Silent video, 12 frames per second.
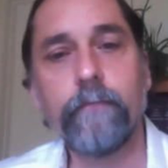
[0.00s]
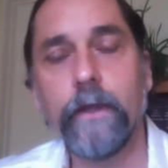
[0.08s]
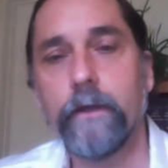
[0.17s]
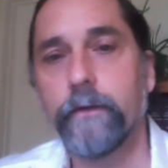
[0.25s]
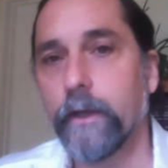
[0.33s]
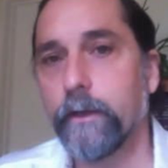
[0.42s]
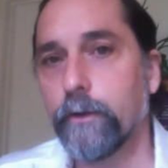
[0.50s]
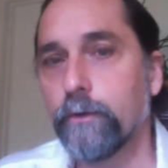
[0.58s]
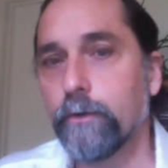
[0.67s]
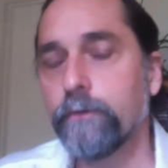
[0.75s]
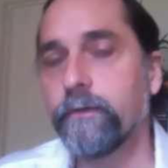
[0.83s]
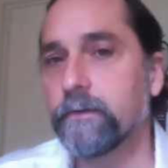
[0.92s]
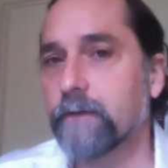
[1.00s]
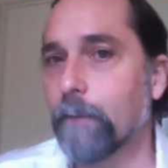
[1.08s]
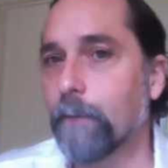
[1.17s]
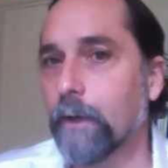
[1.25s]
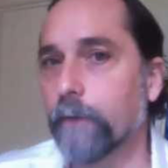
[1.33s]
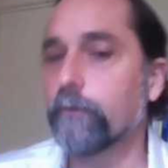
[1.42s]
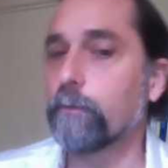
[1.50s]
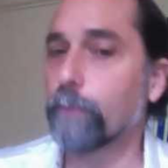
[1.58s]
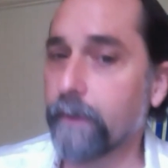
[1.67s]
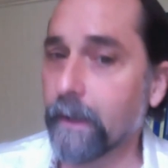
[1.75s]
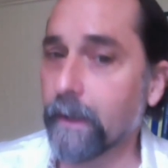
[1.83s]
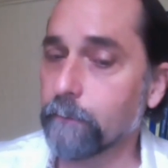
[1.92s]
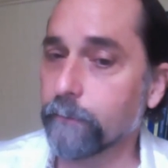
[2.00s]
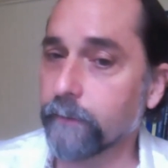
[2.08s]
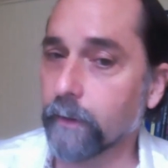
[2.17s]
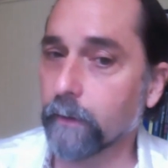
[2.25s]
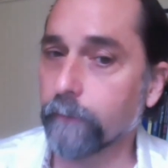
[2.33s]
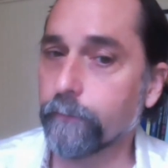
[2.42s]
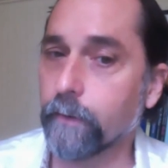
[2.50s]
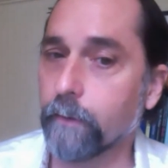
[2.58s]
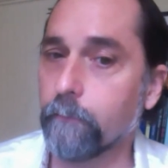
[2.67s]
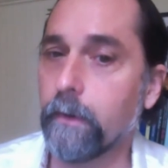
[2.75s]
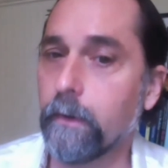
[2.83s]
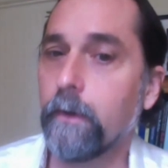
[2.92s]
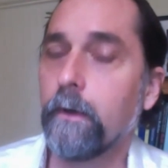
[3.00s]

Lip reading: And they use these compounds to protect themselves from